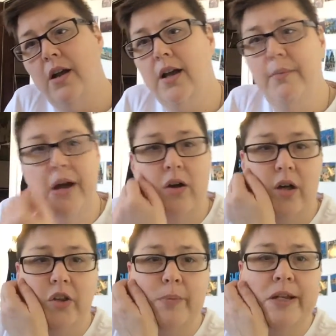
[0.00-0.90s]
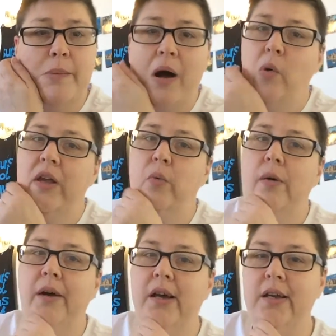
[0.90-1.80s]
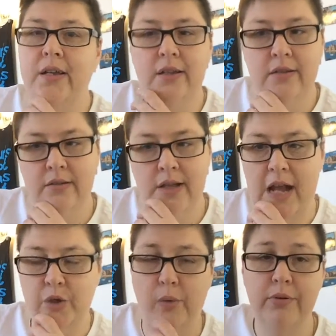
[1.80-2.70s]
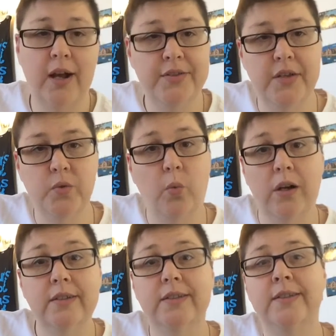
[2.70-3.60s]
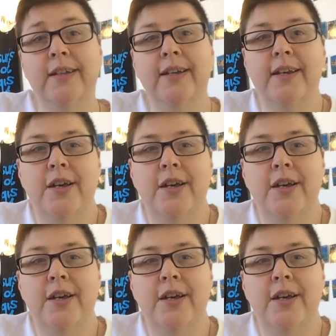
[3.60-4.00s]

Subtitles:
talk about a little bit about like what my actual process was.